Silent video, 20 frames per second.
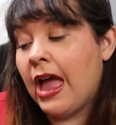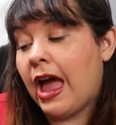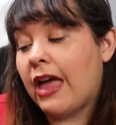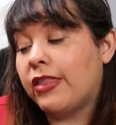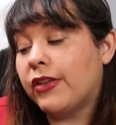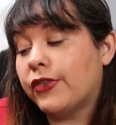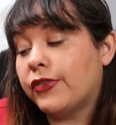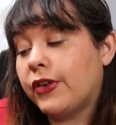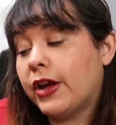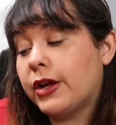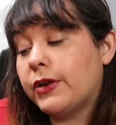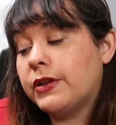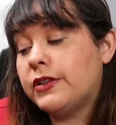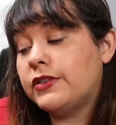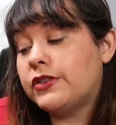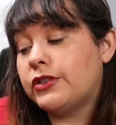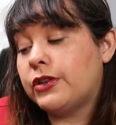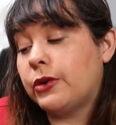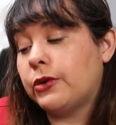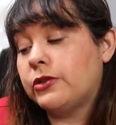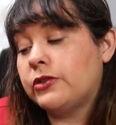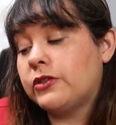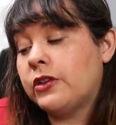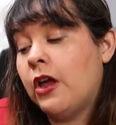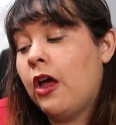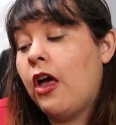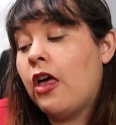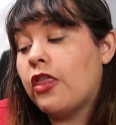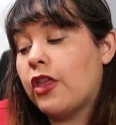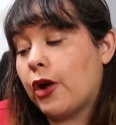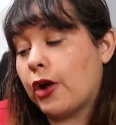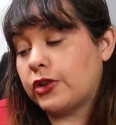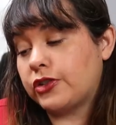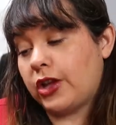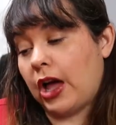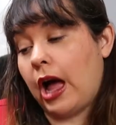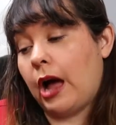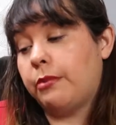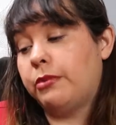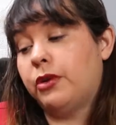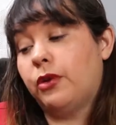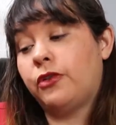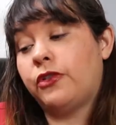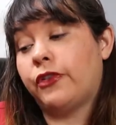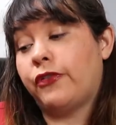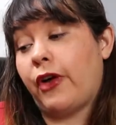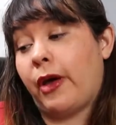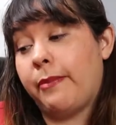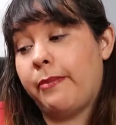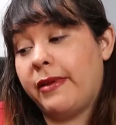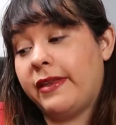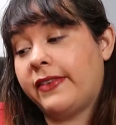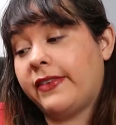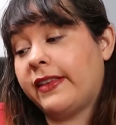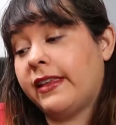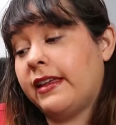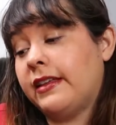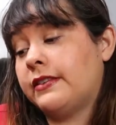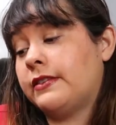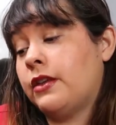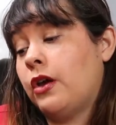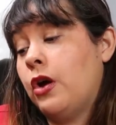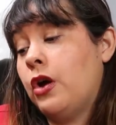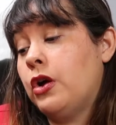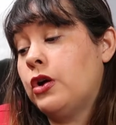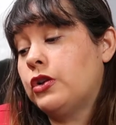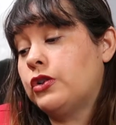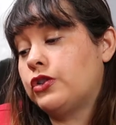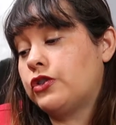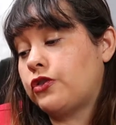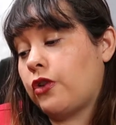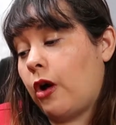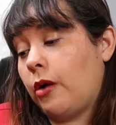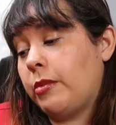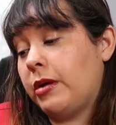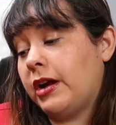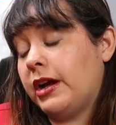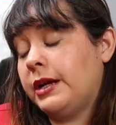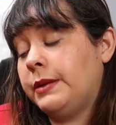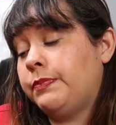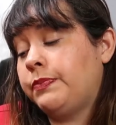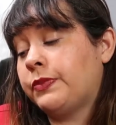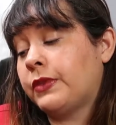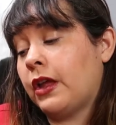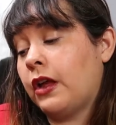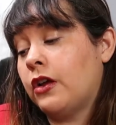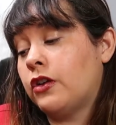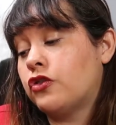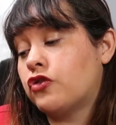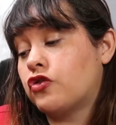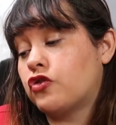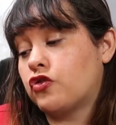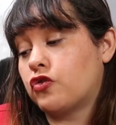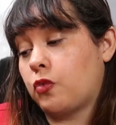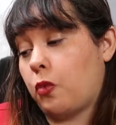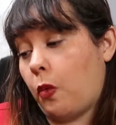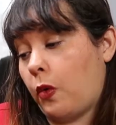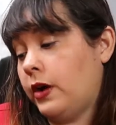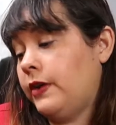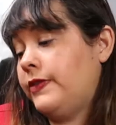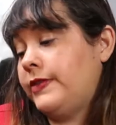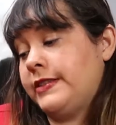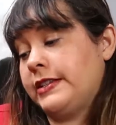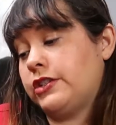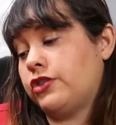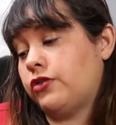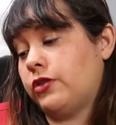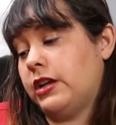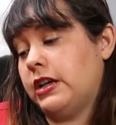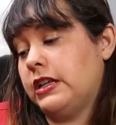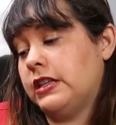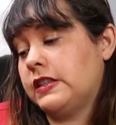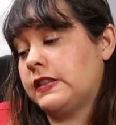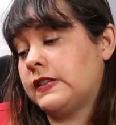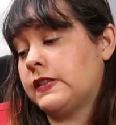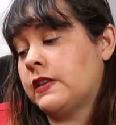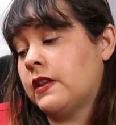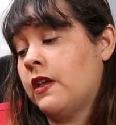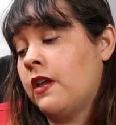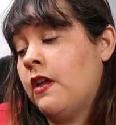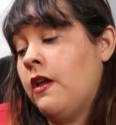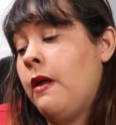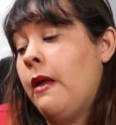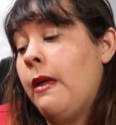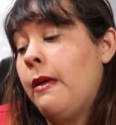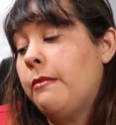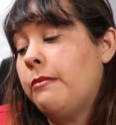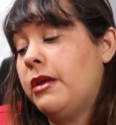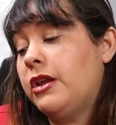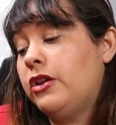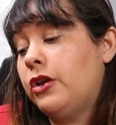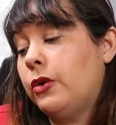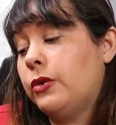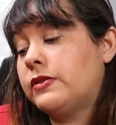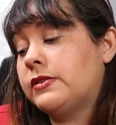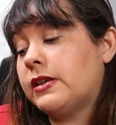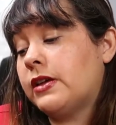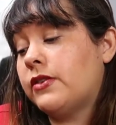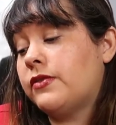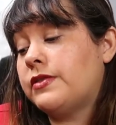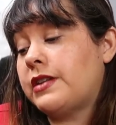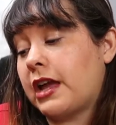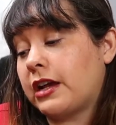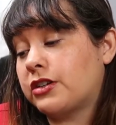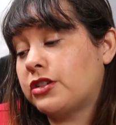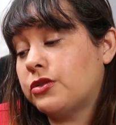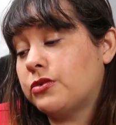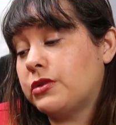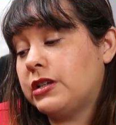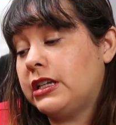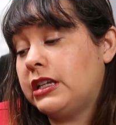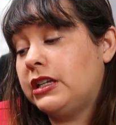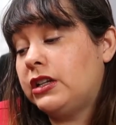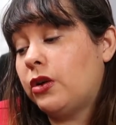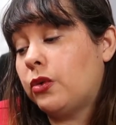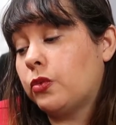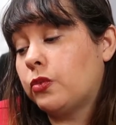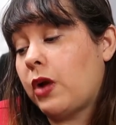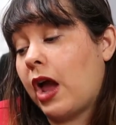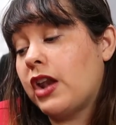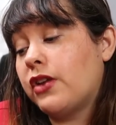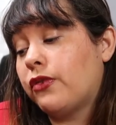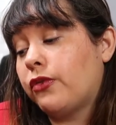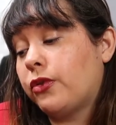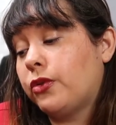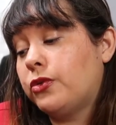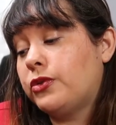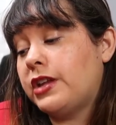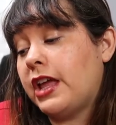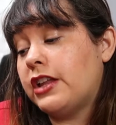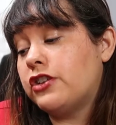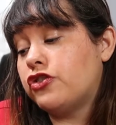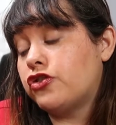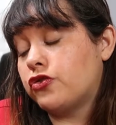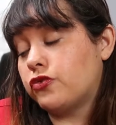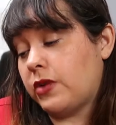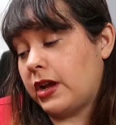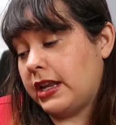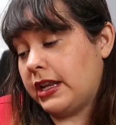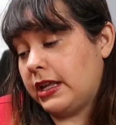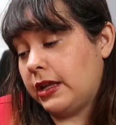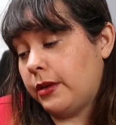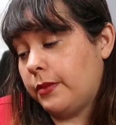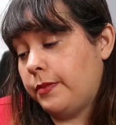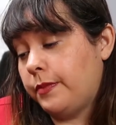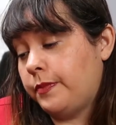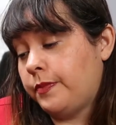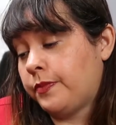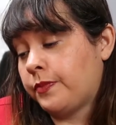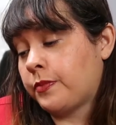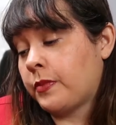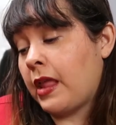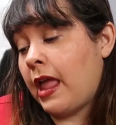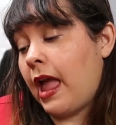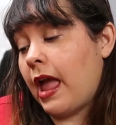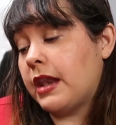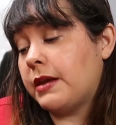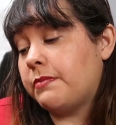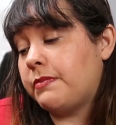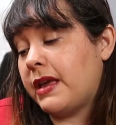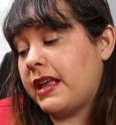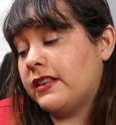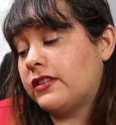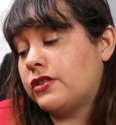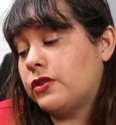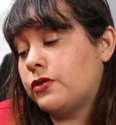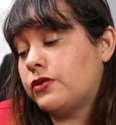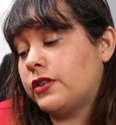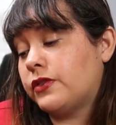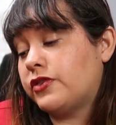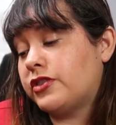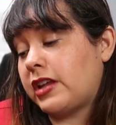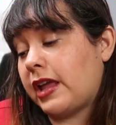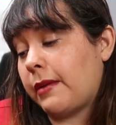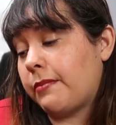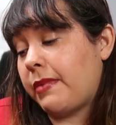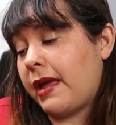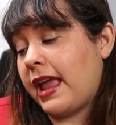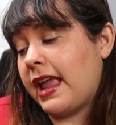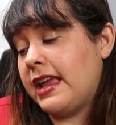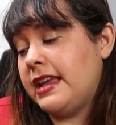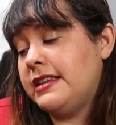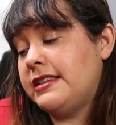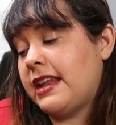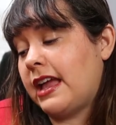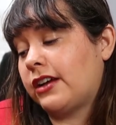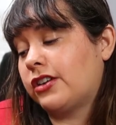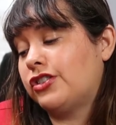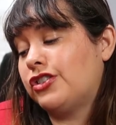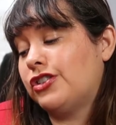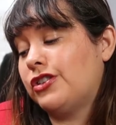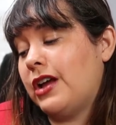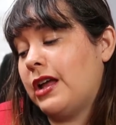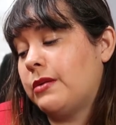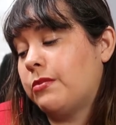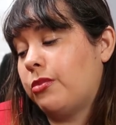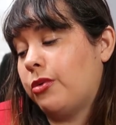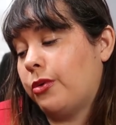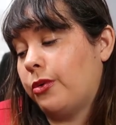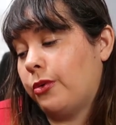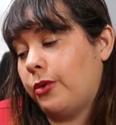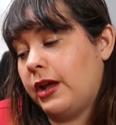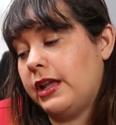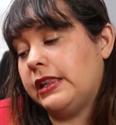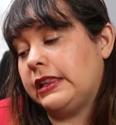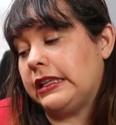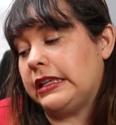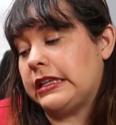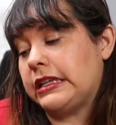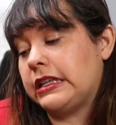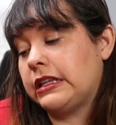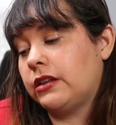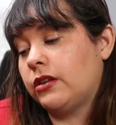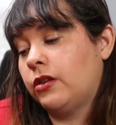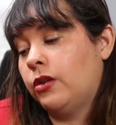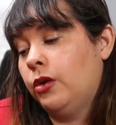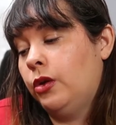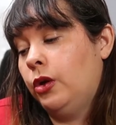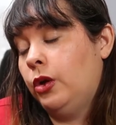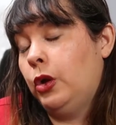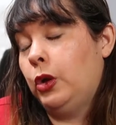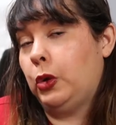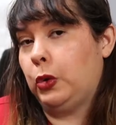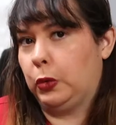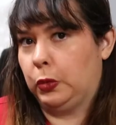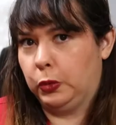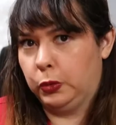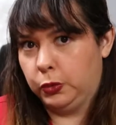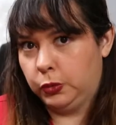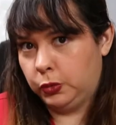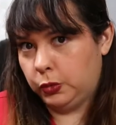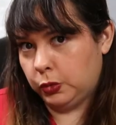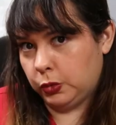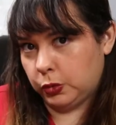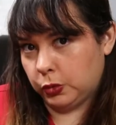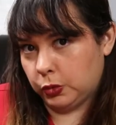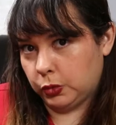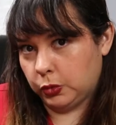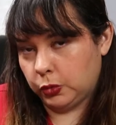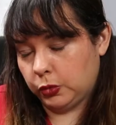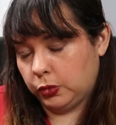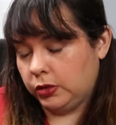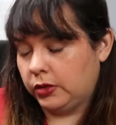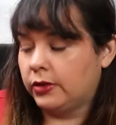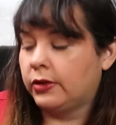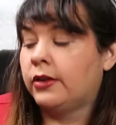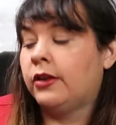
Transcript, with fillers: And the fragrance notes, there are top notes of hibiscus, strawberry, dwarf citrus, mid notes of nectarine, red fruit, and geranium, and base notes of champagne nectar and praline. Ooh.